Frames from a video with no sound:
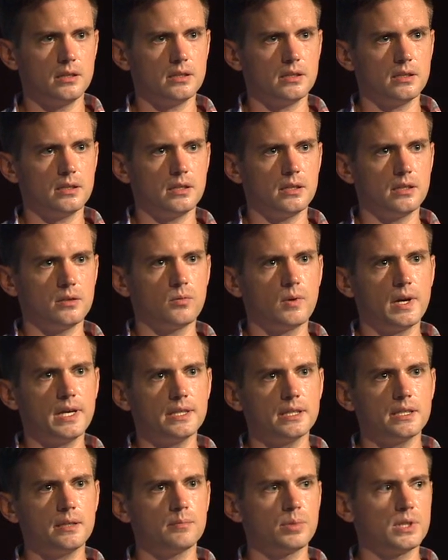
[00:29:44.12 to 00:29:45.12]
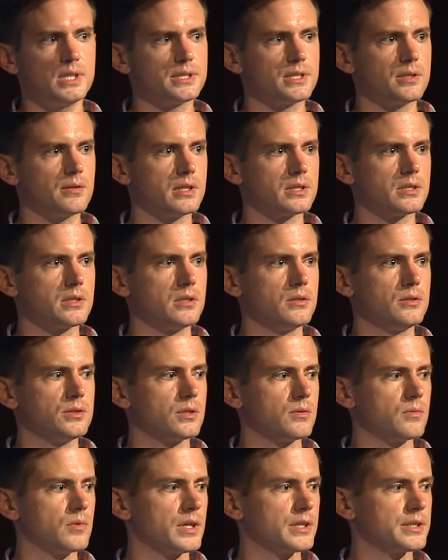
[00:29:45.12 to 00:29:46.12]
the way that implicit
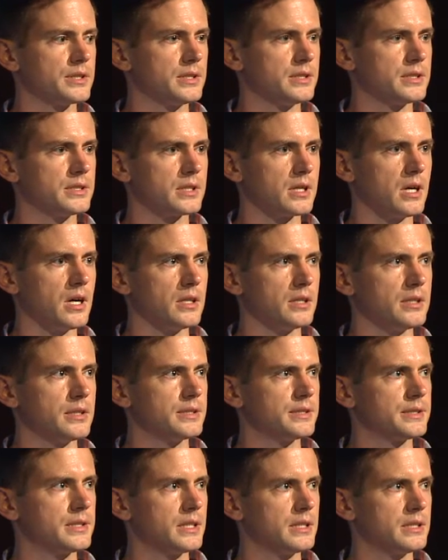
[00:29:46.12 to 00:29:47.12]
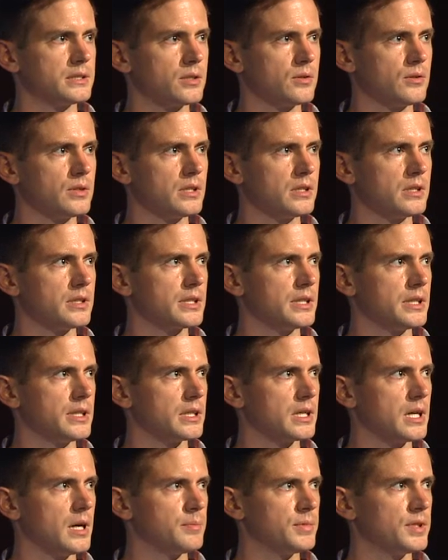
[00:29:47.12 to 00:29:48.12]
resolution works in Scala is that it's going to look in a
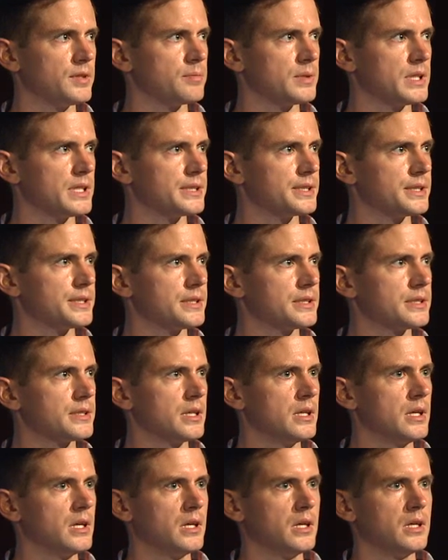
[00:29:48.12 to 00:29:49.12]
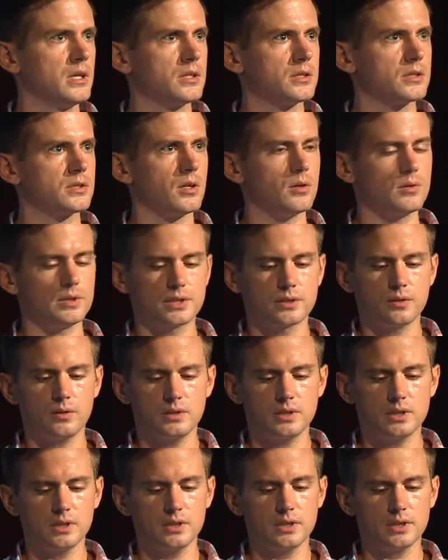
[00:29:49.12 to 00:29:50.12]
couple of places. So it's
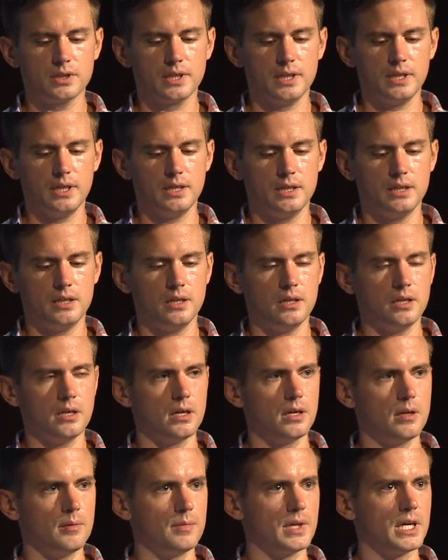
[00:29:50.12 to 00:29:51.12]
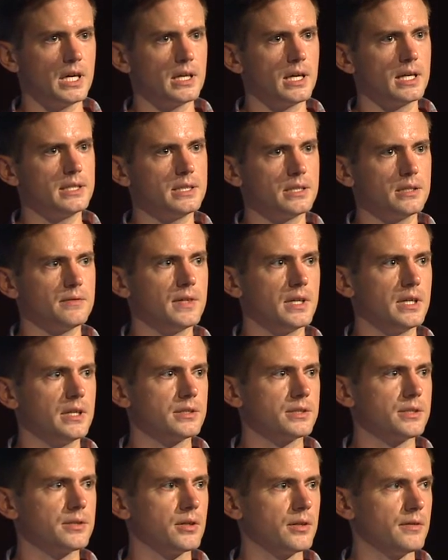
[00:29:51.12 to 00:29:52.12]
going to look at
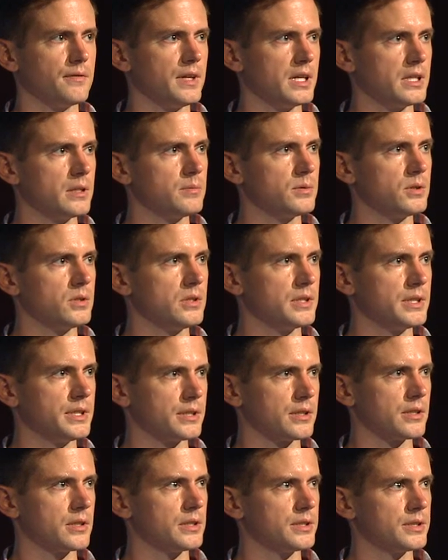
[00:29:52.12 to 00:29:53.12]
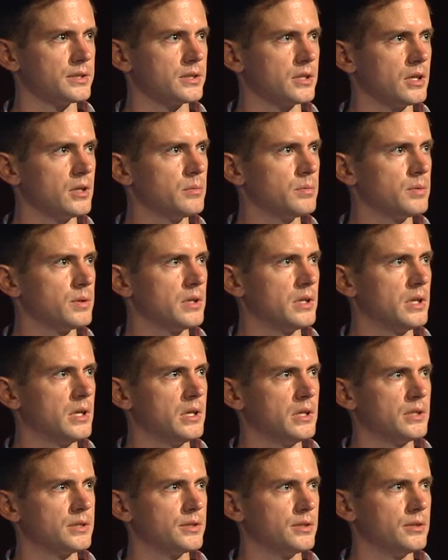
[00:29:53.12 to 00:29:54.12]
identifiers that are available in the current scope.
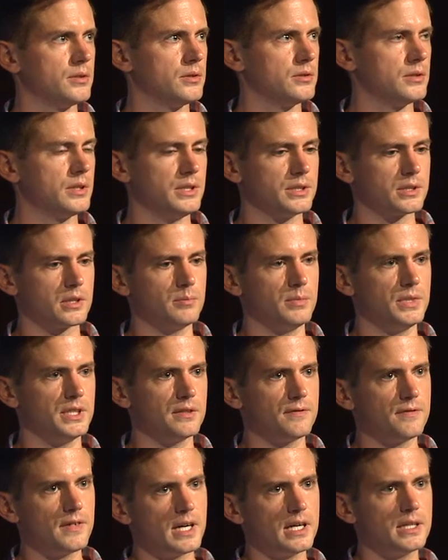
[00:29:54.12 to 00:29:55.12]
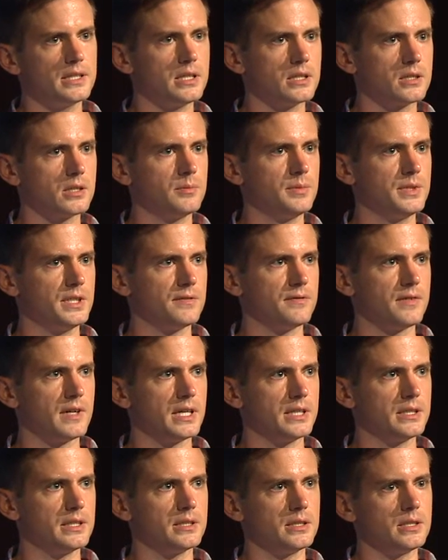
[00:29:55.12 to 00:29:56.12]
So these could be defined. They could be
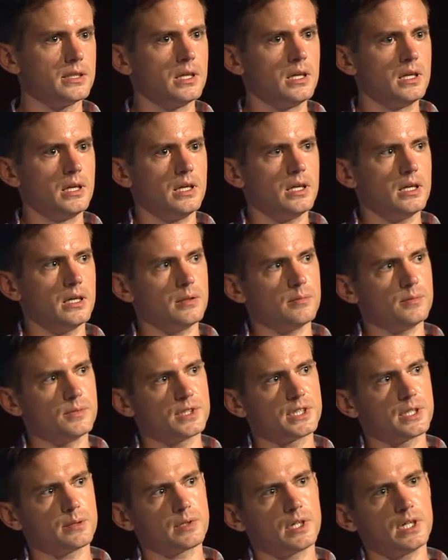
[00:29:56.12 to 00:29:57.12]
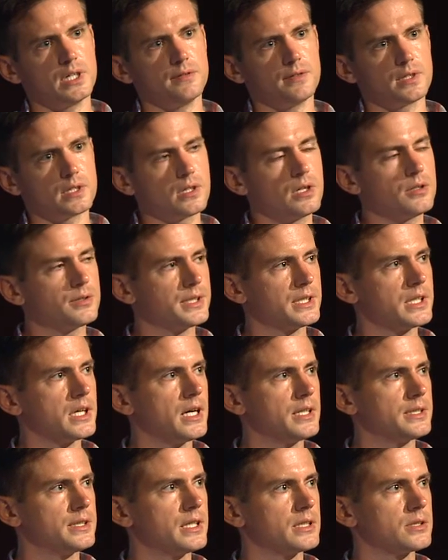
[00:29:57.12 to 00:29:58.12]
defined in some kind of enclosing
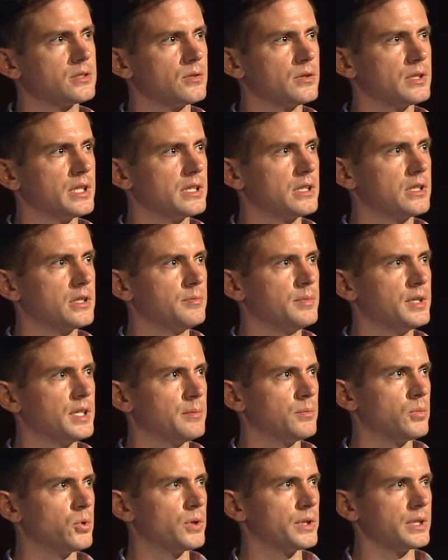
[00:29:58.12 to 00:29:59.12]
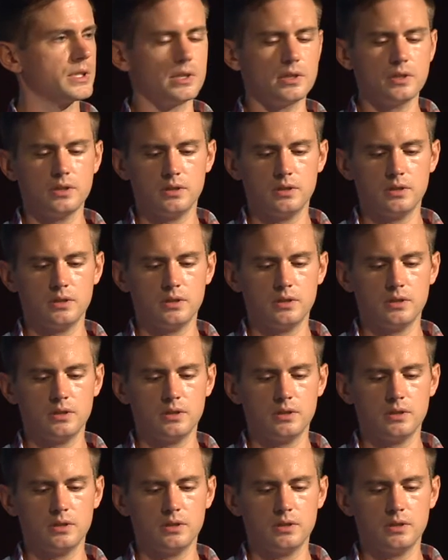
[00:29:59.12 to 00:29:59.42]
context, or they could have been imported.